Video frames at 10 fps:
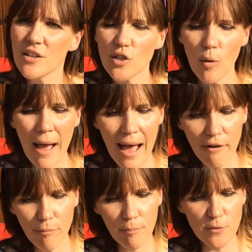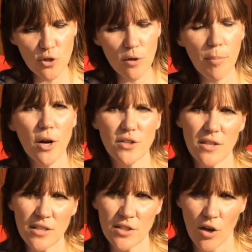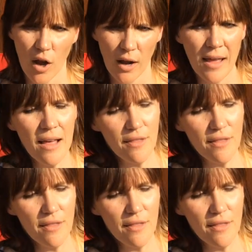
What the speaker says: So have certain parts of the song